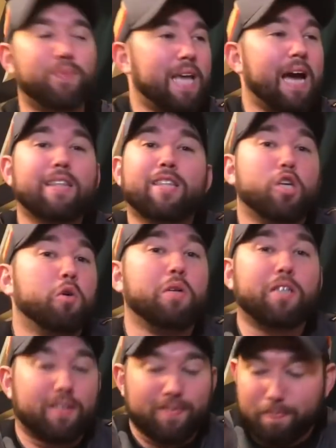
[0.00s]
That dude
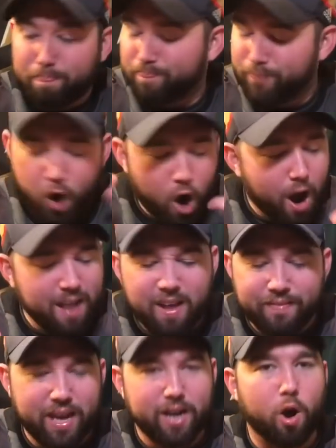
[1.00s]
is oh, I
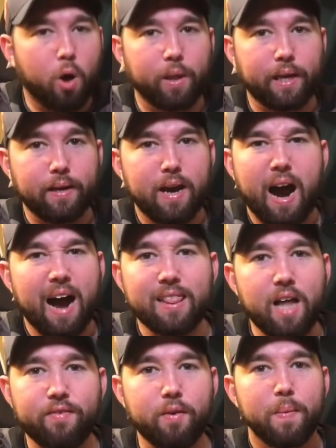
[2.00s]
love that goalie. I
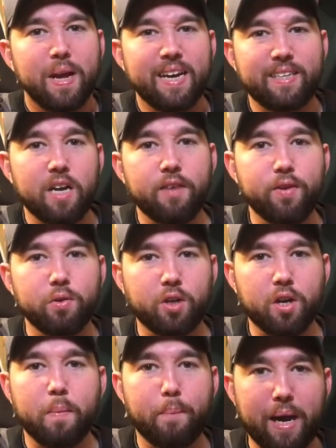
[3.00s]
love him. His interviews
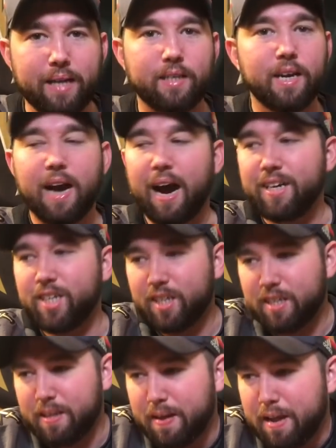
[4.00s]
are the best.
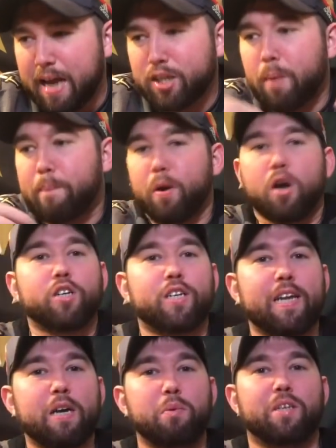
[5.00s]
As a
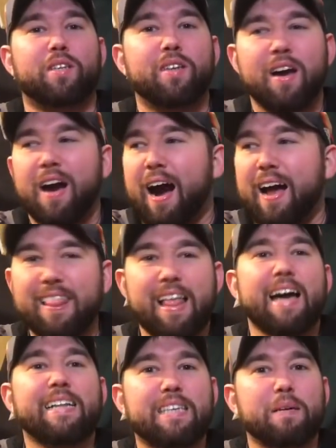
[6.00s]
person, he was I
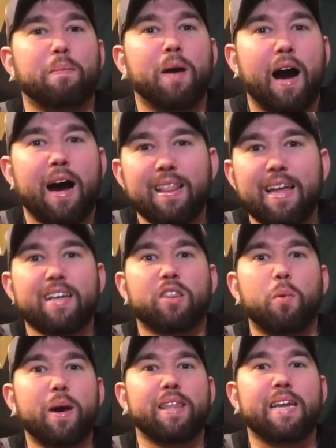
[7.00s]
liked him. I liked
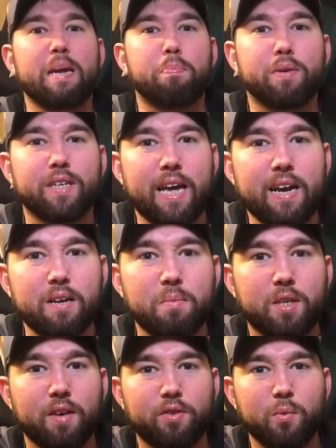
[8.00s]
the way that he presented
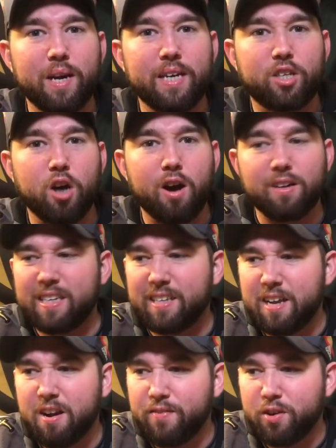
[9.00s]
himself, the way he talked. His
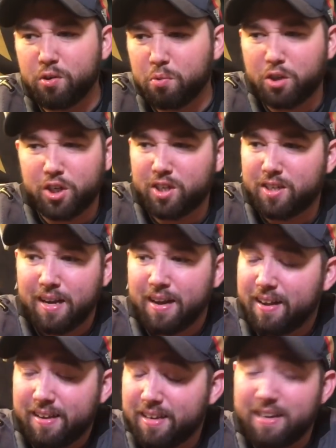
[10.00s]
interviews were just,
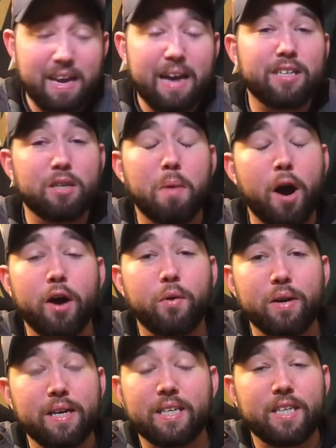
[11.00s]
he had some
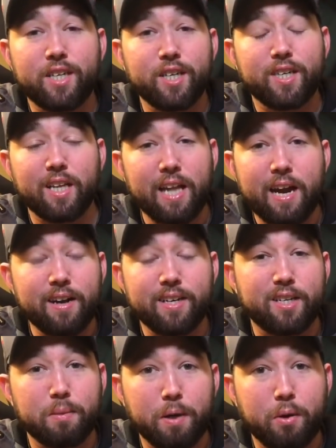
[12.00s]
awkwardness to just
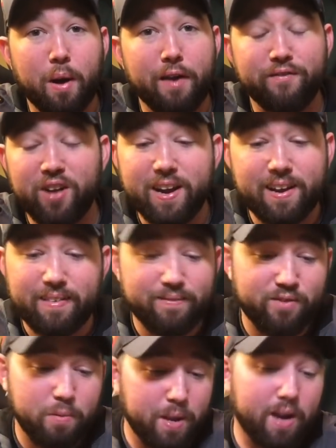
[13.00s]
hilarious, to be quite frank. And
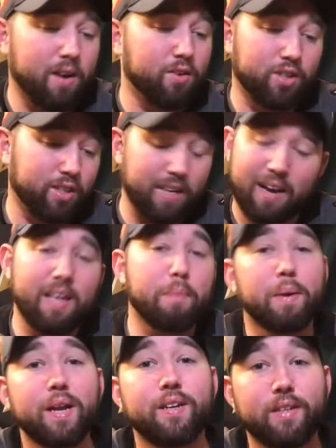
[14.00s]
from there, I was just like, I
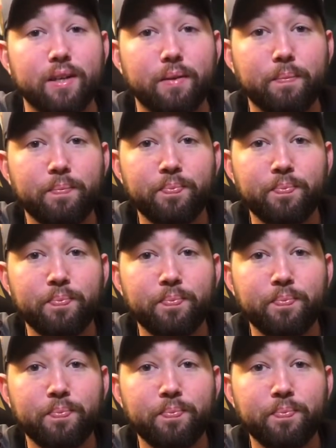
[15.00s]
like Binnington.